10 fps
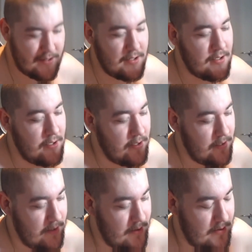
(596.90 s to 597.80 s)

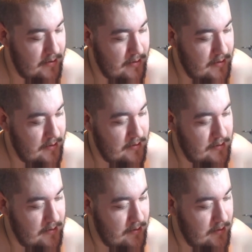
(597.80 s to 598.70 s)

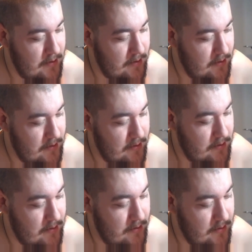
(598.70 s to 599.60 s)

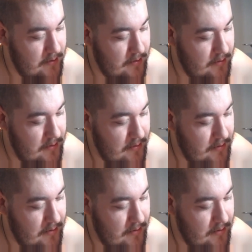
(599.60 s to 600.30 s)
(no one is talking)